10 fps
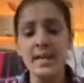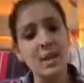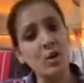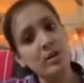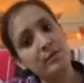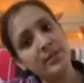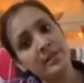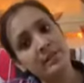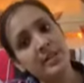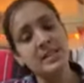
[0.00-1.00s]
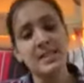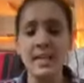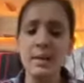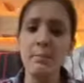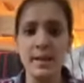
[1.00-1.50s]
now we will
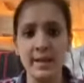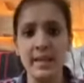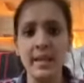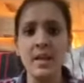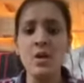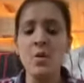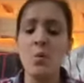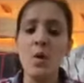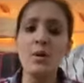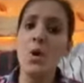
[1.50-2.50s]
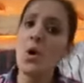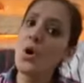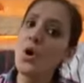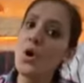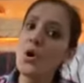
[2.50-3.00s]
see bunny what
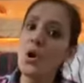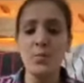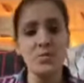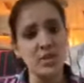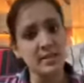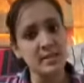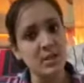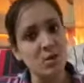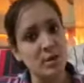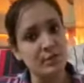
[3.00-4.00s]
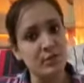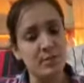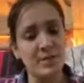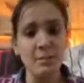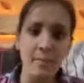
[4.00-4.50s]
all objects he got from
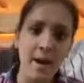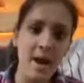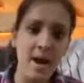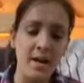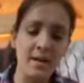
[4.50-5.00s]
the park.